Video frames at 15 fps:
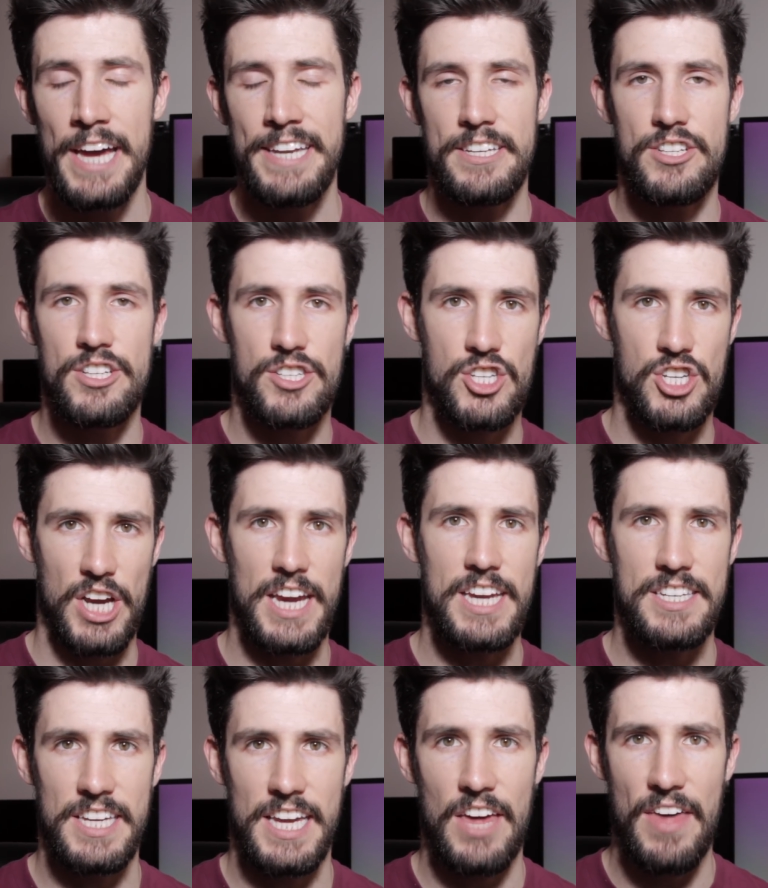to just
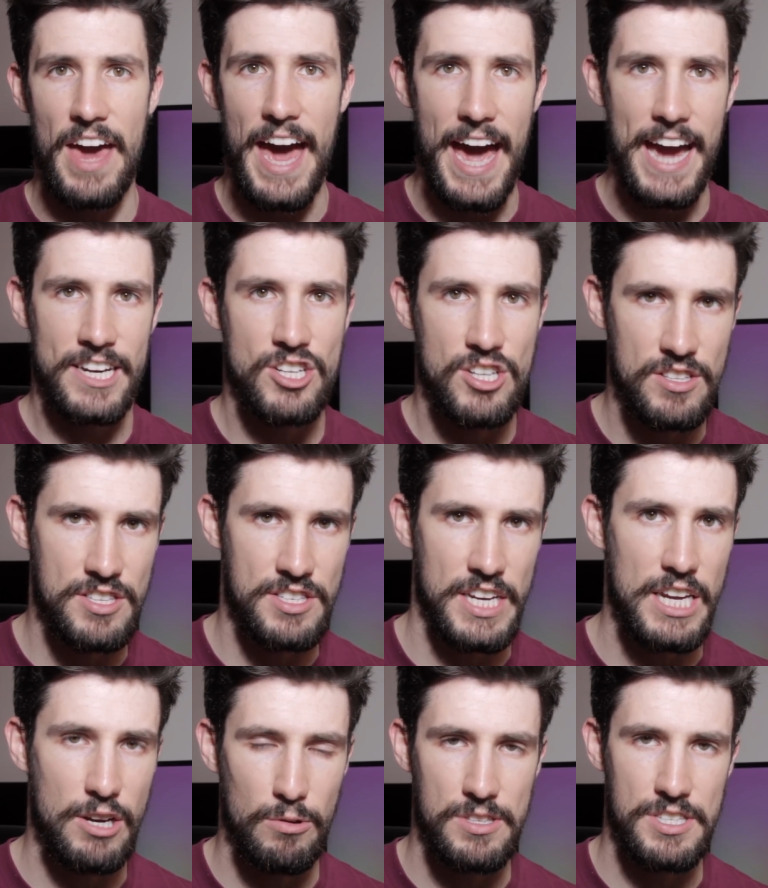chain together action
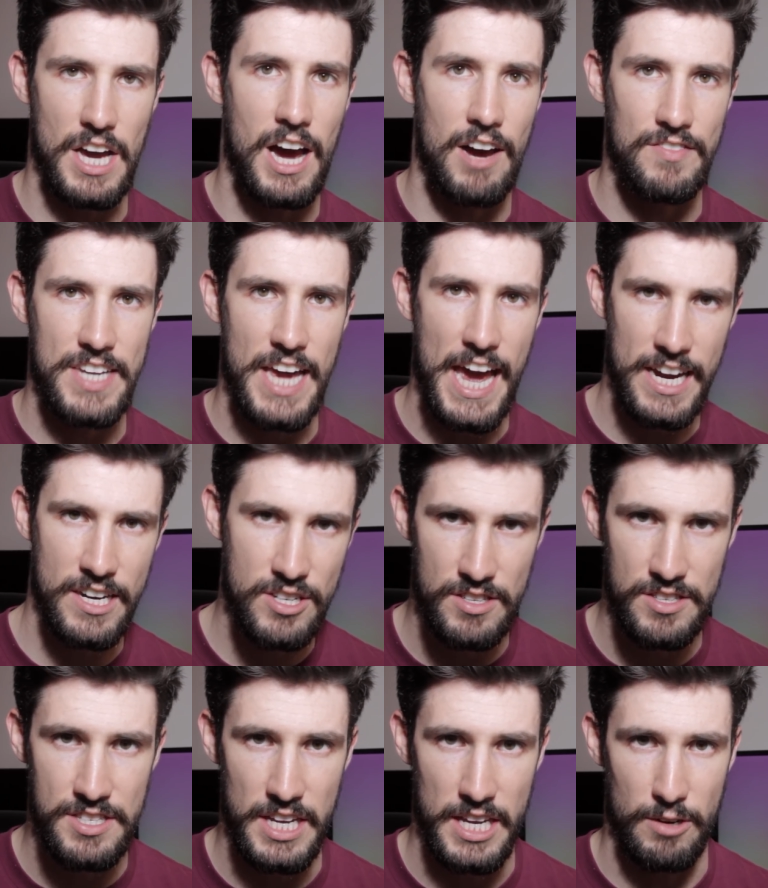sequence after
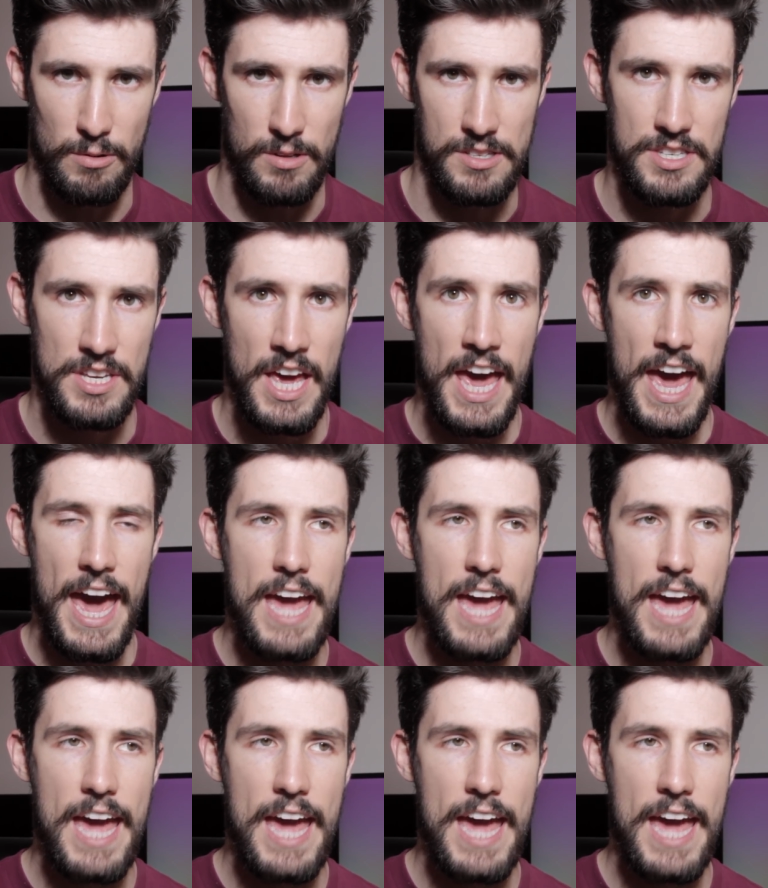action sequence.